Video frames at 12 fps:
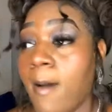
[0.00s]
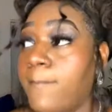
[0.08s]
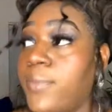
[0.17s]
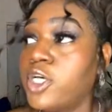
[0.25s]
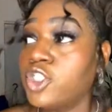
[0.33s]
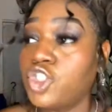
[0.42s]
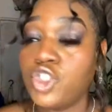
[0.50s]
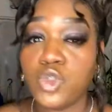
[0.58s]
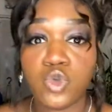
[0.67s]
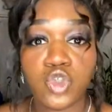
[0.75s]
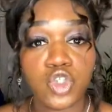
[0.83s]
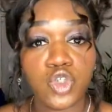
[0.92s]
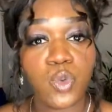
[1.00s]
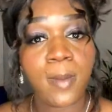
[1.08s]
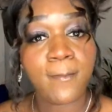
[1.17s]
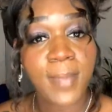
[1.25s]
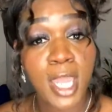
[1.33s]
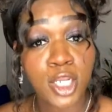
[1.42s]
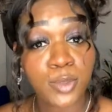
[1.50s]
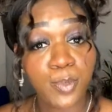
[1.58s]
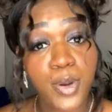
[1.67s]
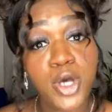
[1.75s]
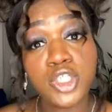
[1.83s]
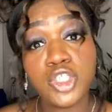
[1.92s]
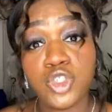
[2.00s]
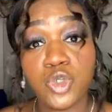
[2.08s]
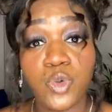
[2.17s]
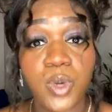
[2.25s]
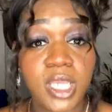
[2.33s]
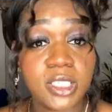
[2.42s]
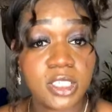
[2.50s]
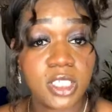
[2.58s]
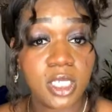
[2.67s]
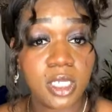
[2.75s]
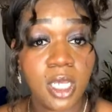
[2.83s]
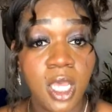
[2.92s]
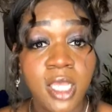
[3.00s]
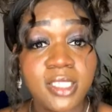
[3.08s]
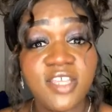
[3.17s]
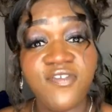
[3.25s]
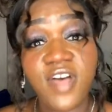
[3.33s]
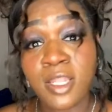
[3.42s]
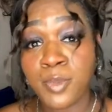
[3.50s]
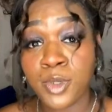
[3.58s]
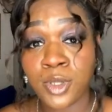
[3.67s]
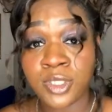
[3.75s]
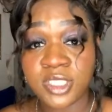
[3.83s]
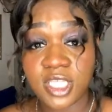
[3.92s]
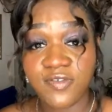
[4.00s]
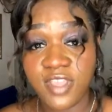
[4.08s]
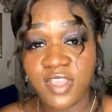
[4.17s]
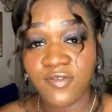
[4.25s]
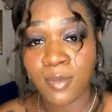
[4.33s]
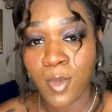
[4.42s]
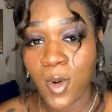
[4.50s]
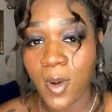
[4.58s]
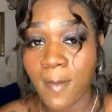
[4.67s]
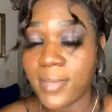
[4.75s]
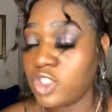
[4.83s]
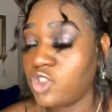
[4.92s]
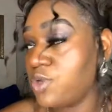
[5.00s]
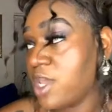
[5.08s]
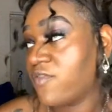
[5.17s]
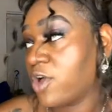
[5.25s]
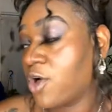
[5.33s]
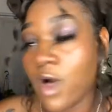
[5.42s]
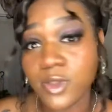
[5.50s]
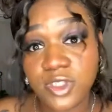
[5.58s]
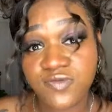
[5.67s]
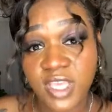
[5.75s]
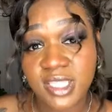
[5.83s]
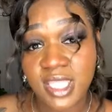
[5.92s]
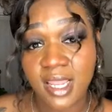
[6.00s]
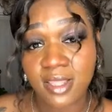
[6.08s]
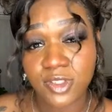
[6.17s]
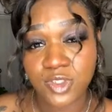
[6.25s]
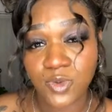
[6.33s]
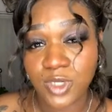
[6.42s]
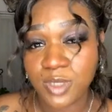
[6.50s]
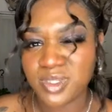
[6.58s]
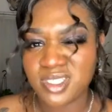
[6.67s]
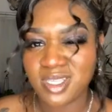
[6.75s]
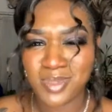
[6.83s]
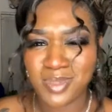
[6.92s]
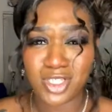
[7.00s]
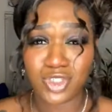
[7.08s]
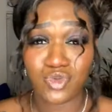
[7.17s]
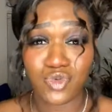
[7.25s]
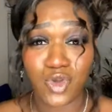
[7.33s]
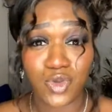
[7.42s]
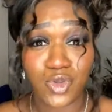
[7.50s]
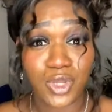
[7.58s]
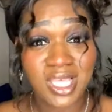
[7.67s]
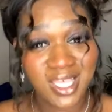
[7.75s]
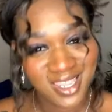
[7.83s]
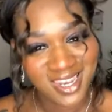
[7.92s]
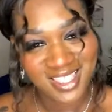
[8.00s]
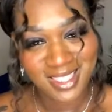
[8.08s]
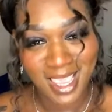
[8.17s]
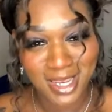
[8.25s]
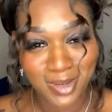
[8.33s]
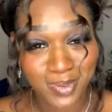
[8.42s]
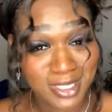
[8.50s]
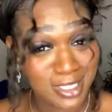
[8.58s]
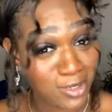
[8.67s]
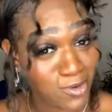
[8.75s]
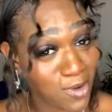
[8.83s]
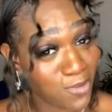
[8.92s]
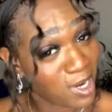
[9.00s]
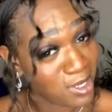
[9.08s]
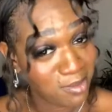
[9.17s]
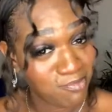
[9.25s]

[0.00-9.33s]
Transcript: push you to doing better, push you into developing yourself even more. But you never cultivate that other 20% because you know you're good at the 80% already.